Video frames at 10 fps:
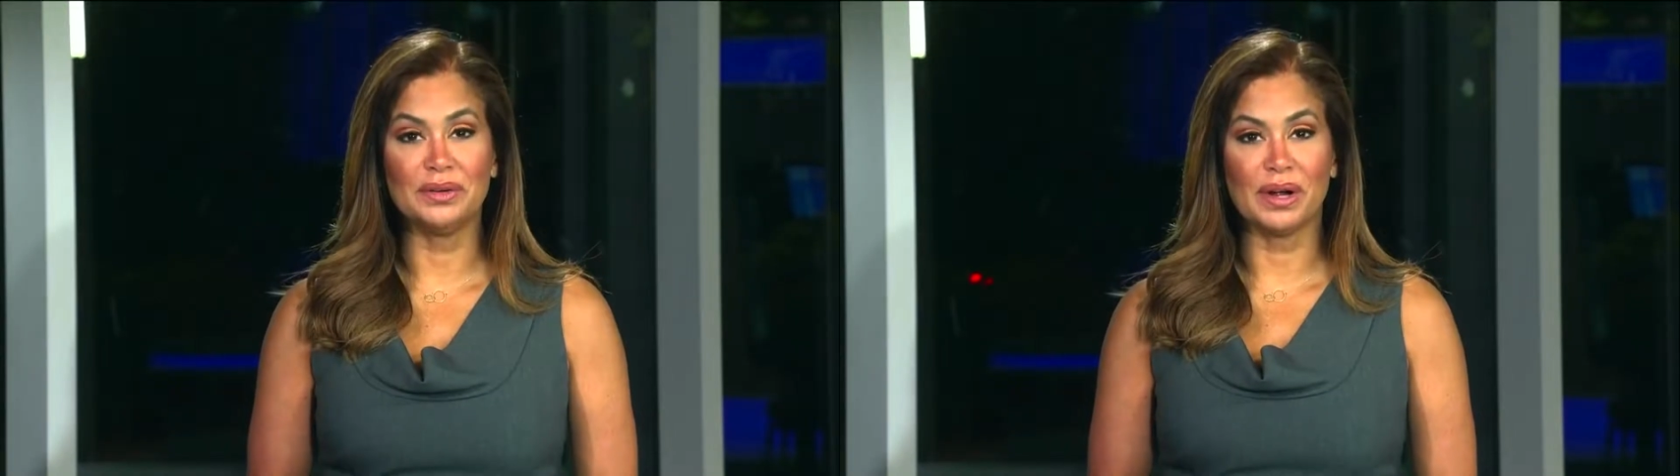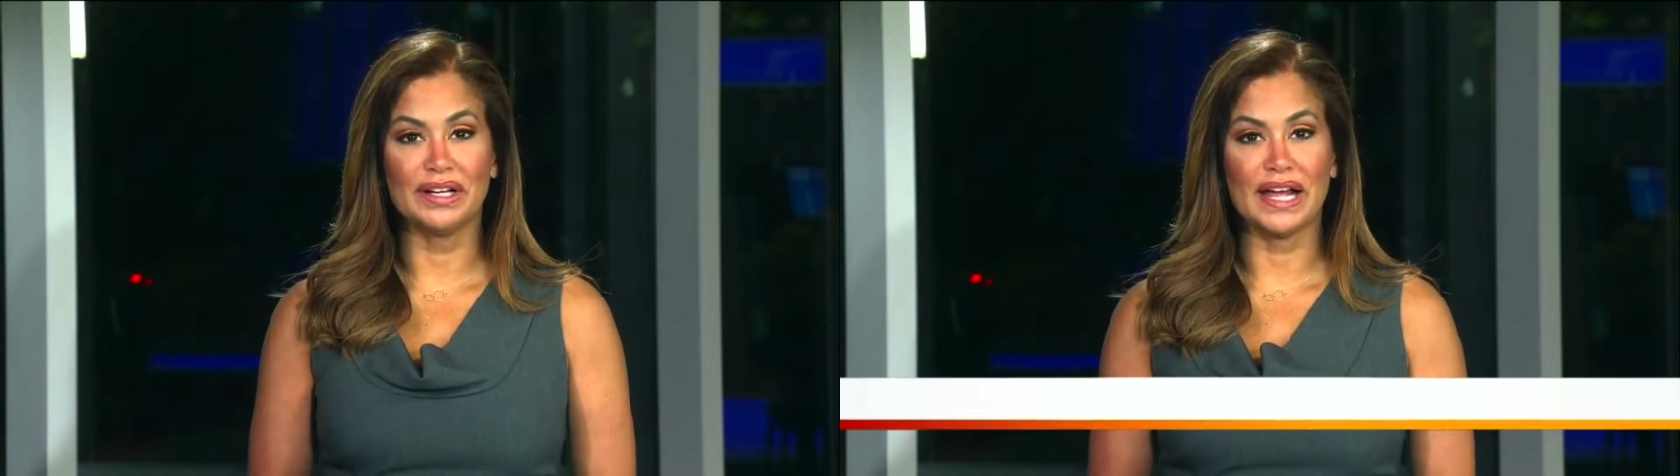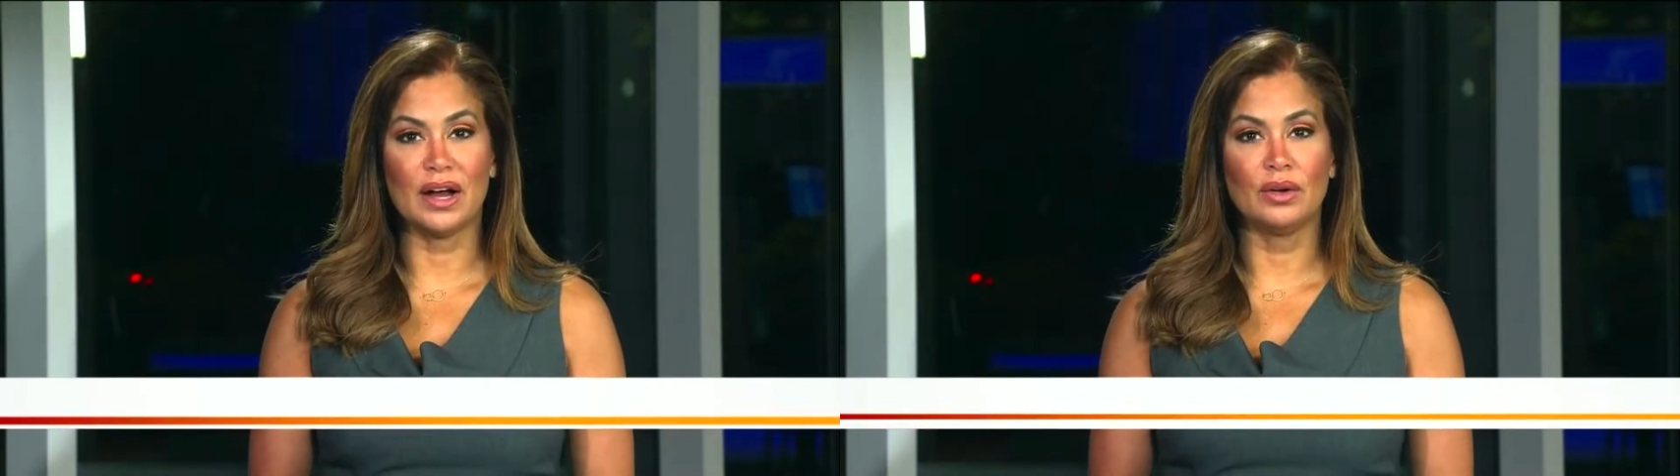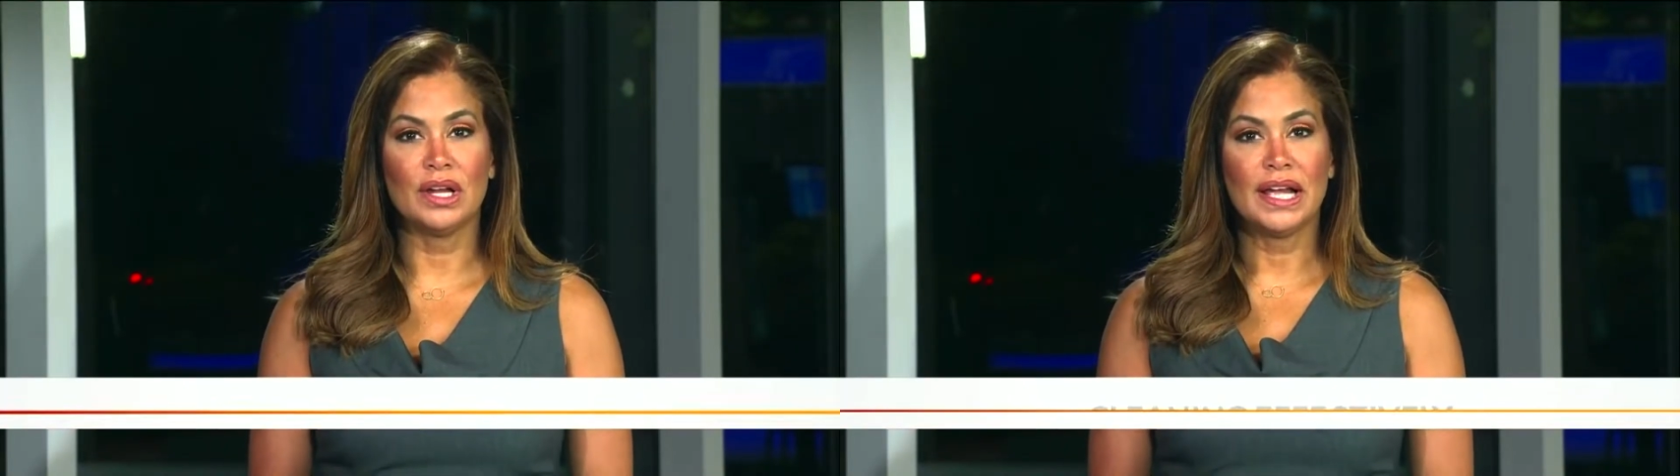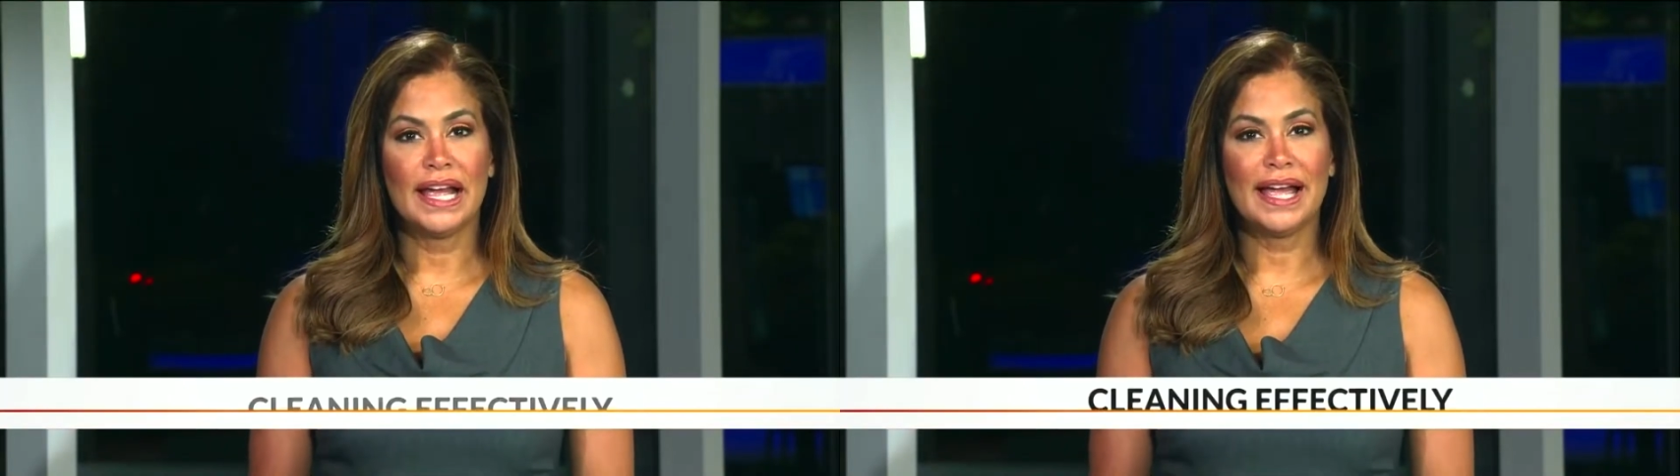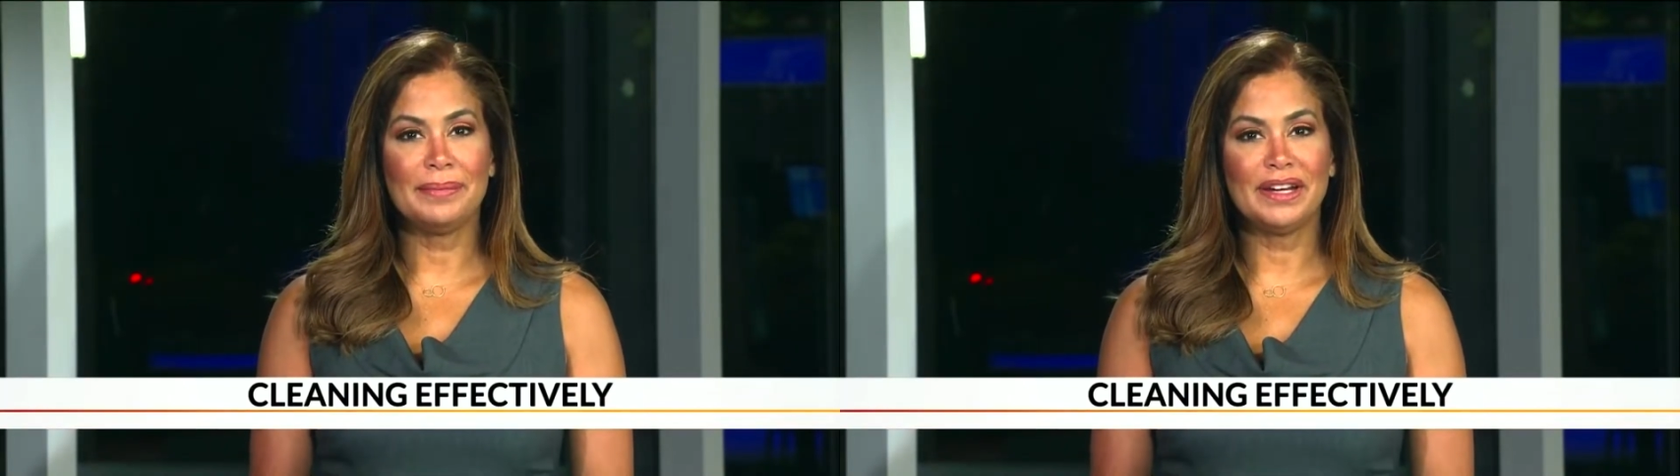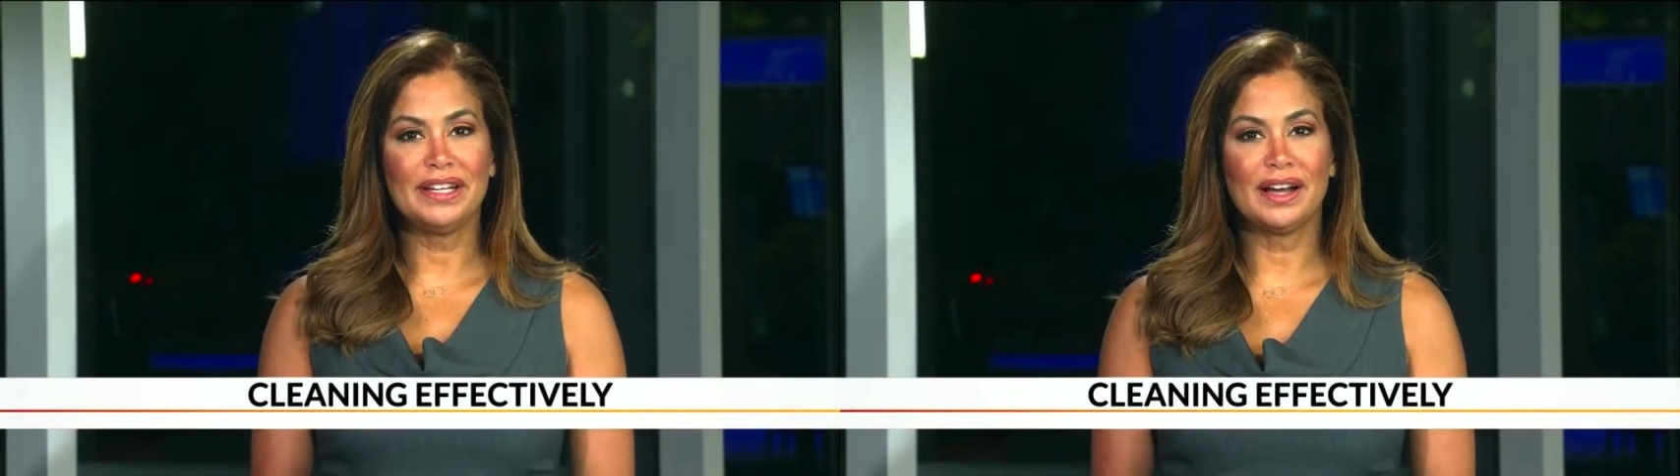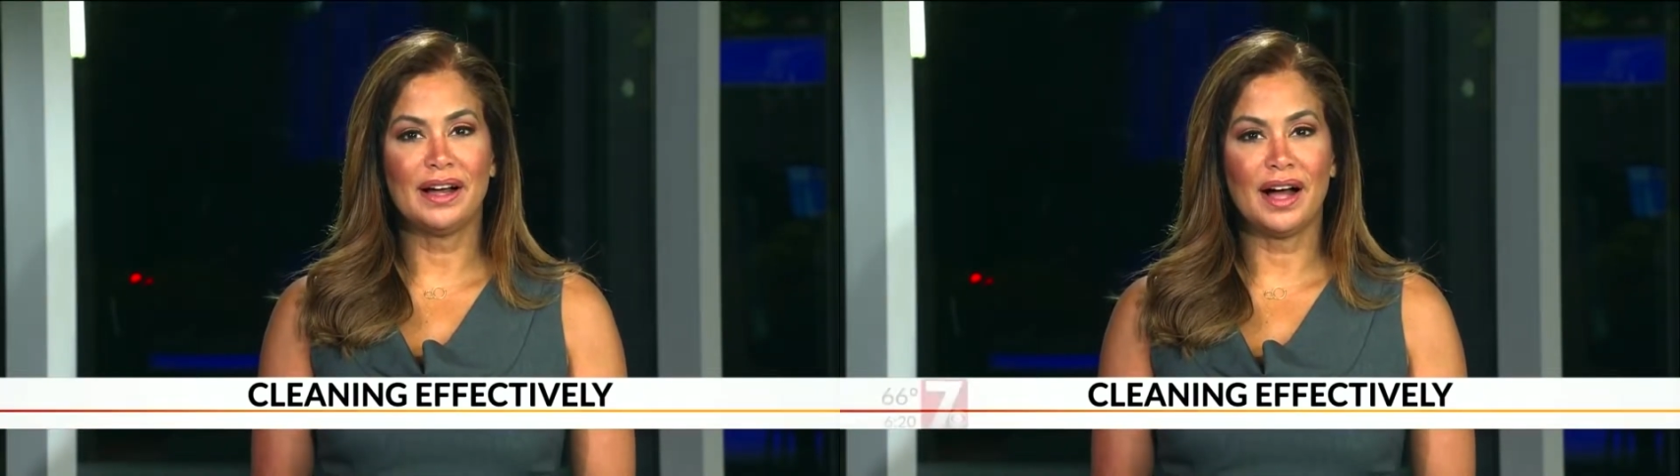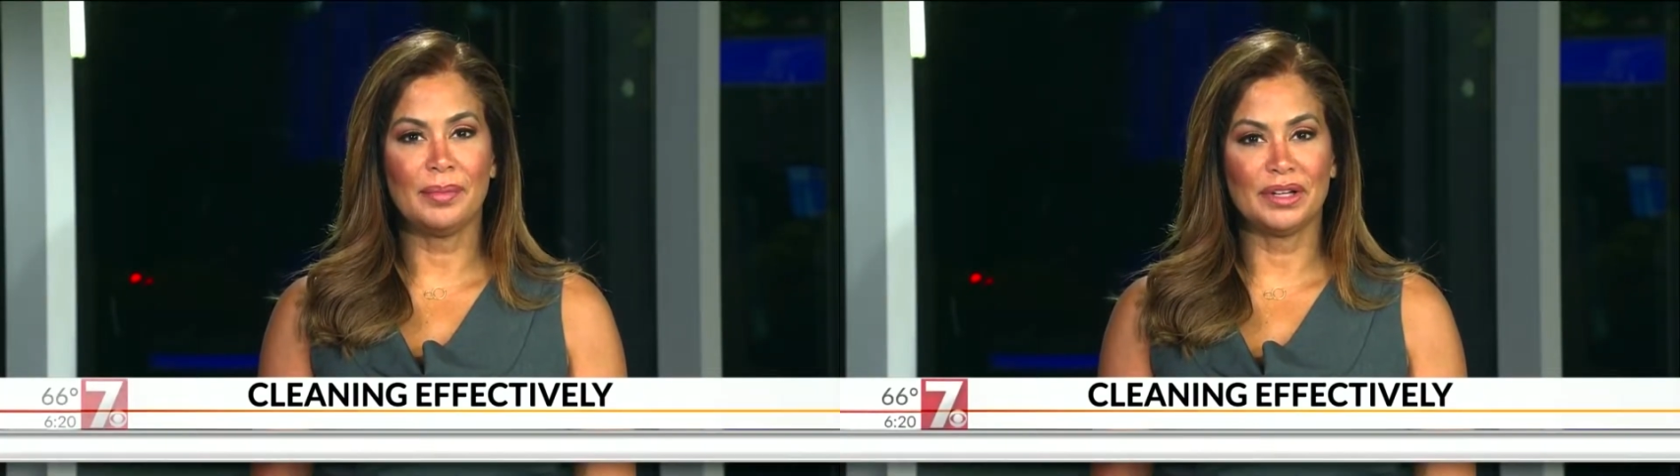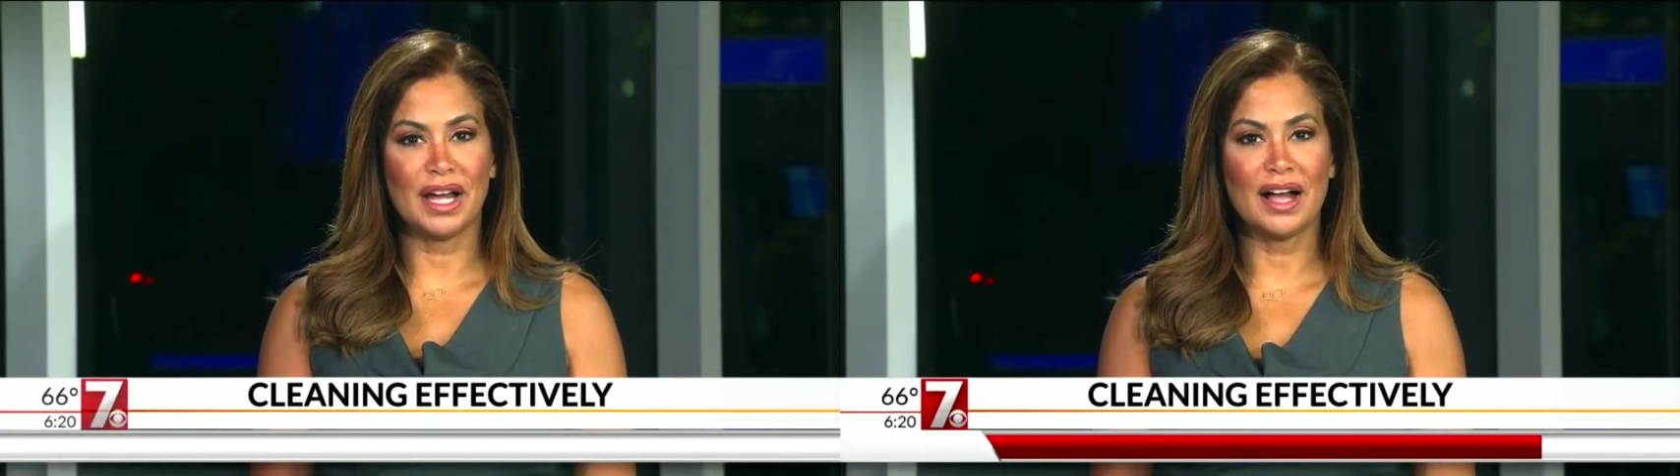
right now, and many common